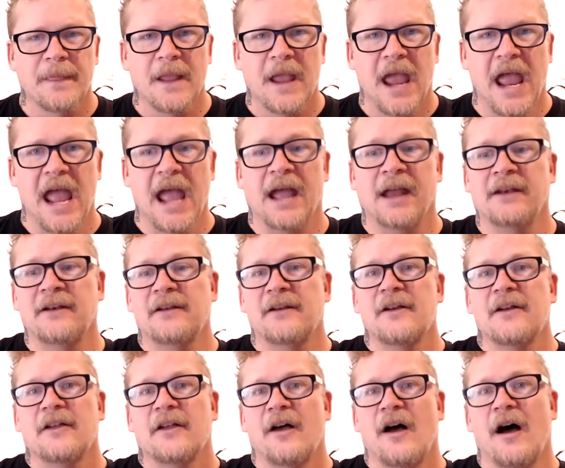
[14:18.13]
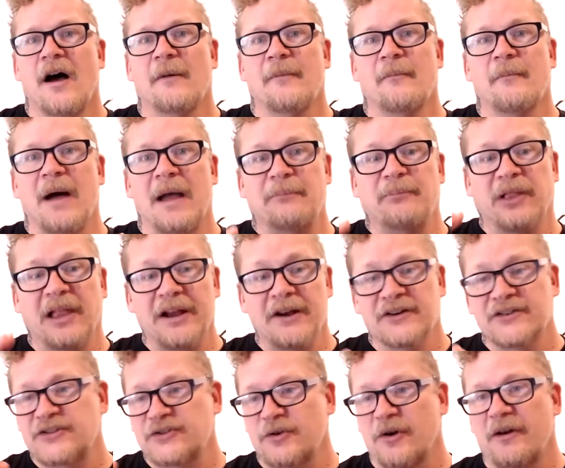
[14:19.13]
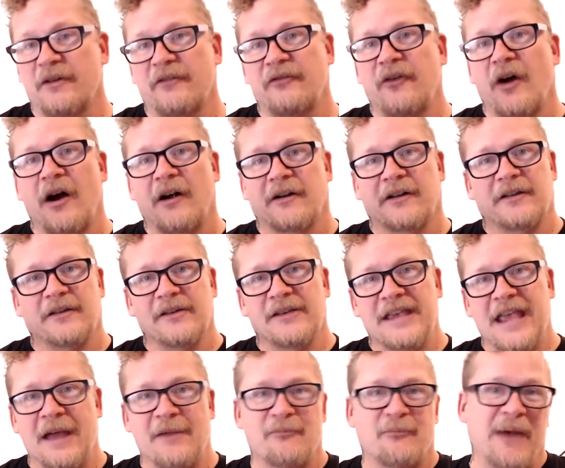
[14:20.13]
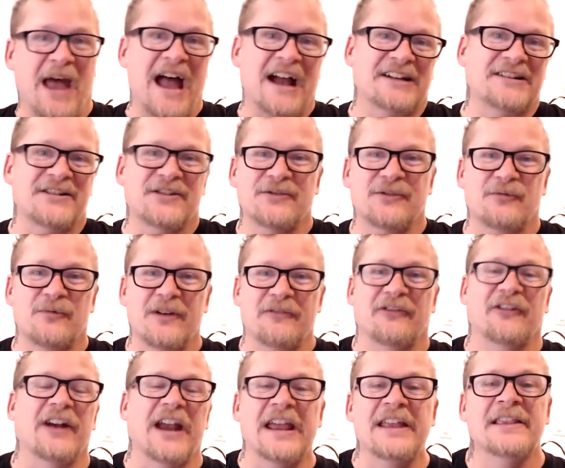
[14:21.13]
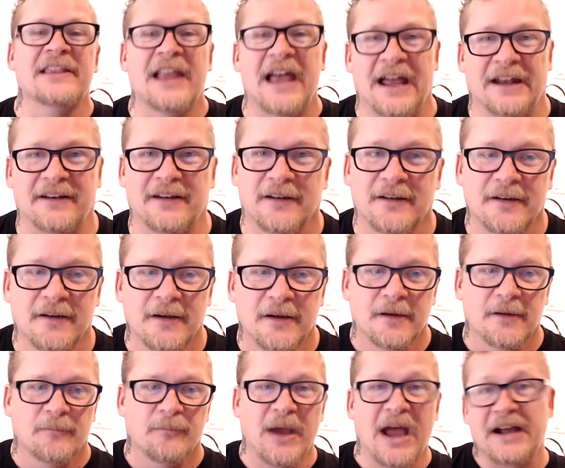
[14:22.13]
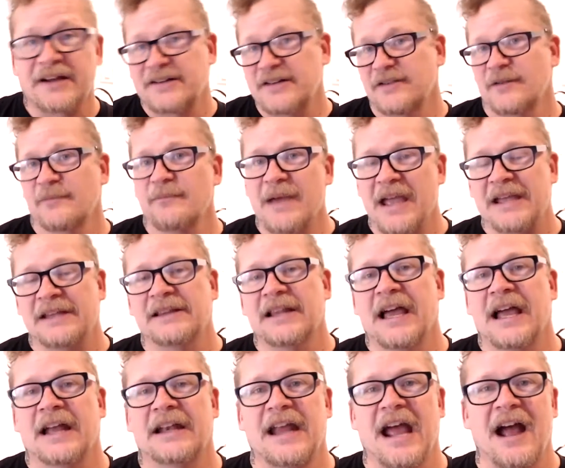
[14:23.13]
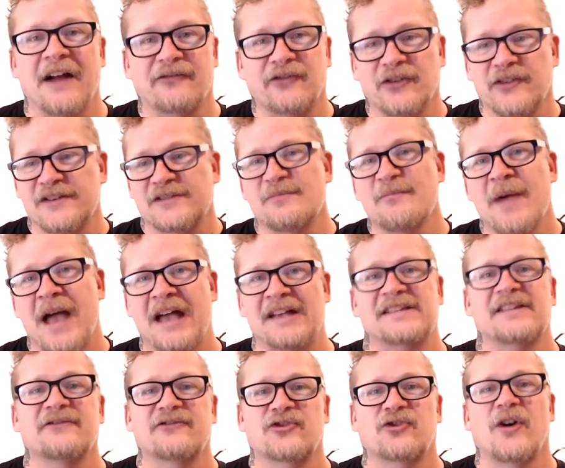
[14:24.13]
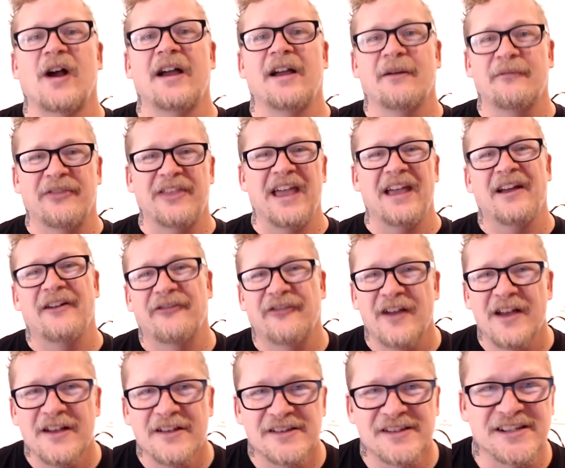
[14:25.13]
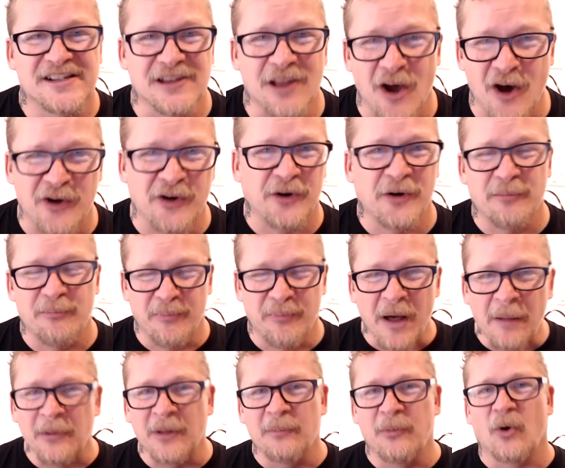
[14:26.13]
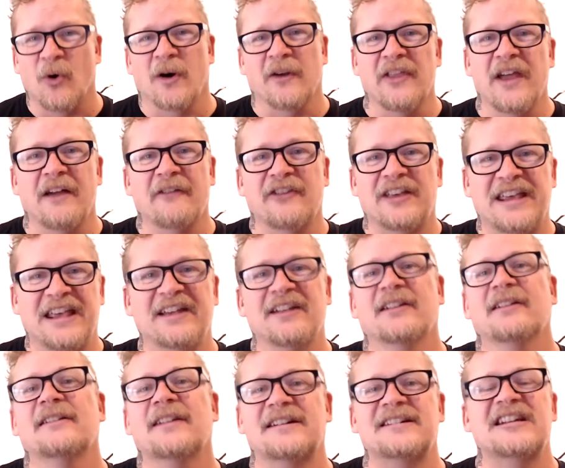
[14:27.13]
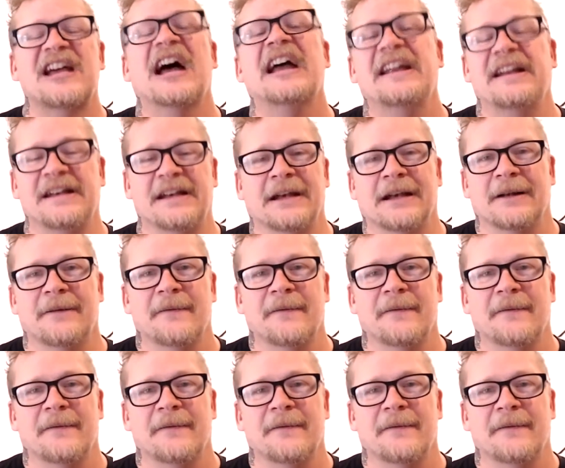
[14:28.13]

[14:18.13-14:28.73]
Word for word: and uh, my players sort of are get back to the river inlet, back to the mainland after this massive triumph. They have slaughtered Bubble Bore. They have killed a titan.